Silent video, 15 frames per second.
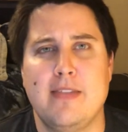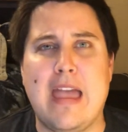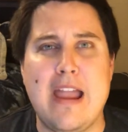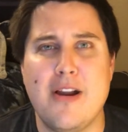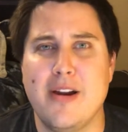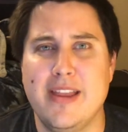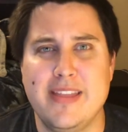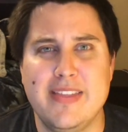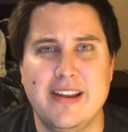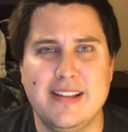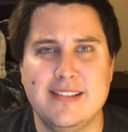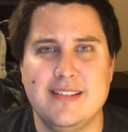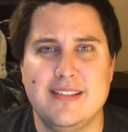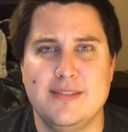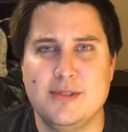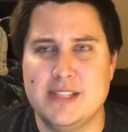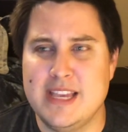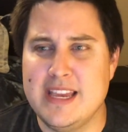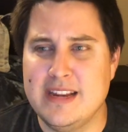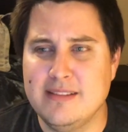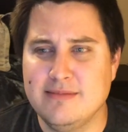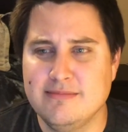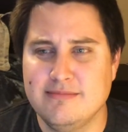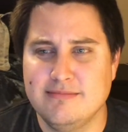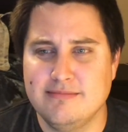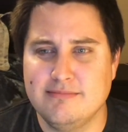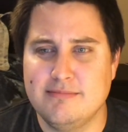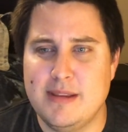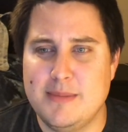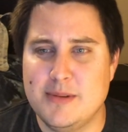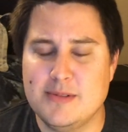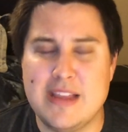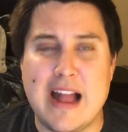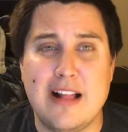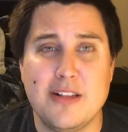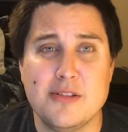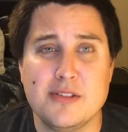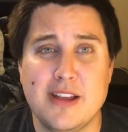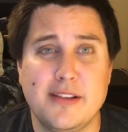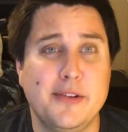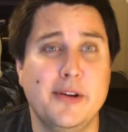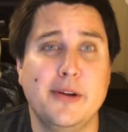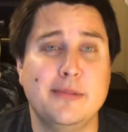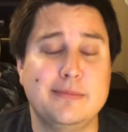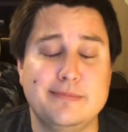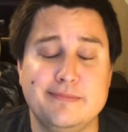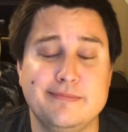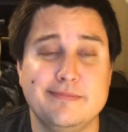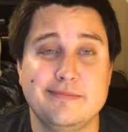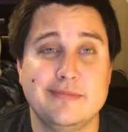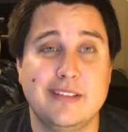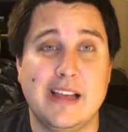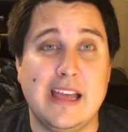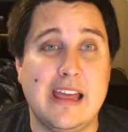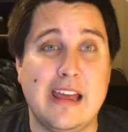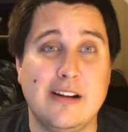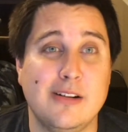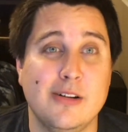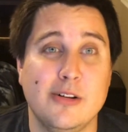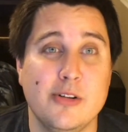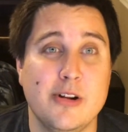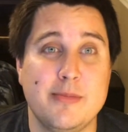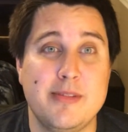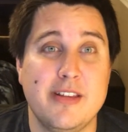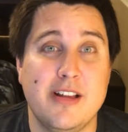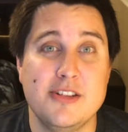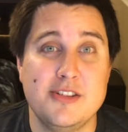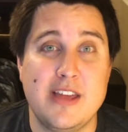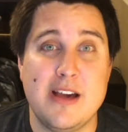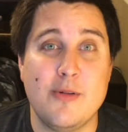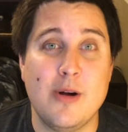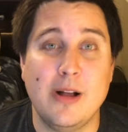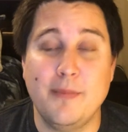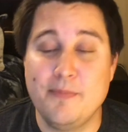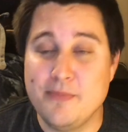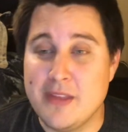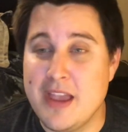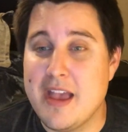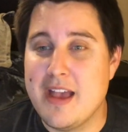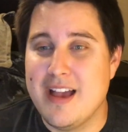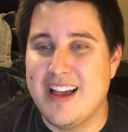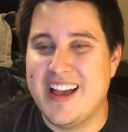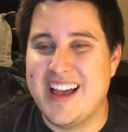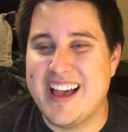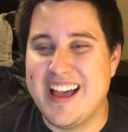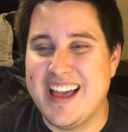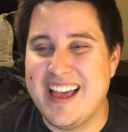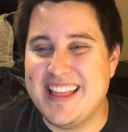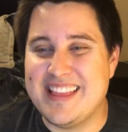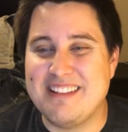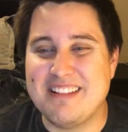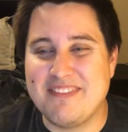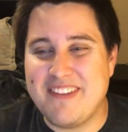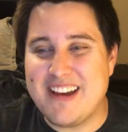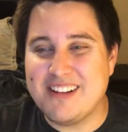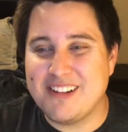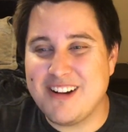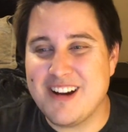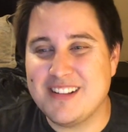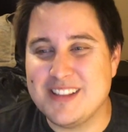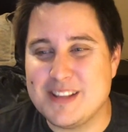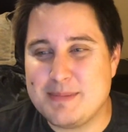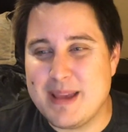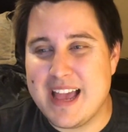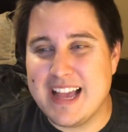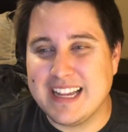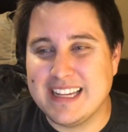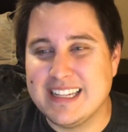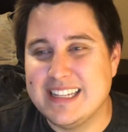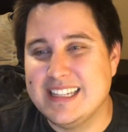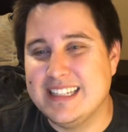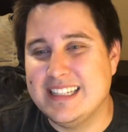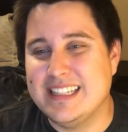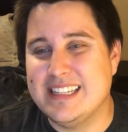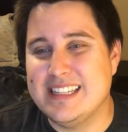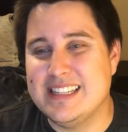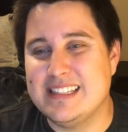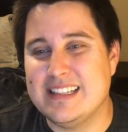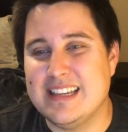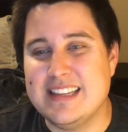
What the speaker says: area that it was in. Maybe it was Talos. I don't know. I don't know Greek mythology that well. And then the final card in this pack is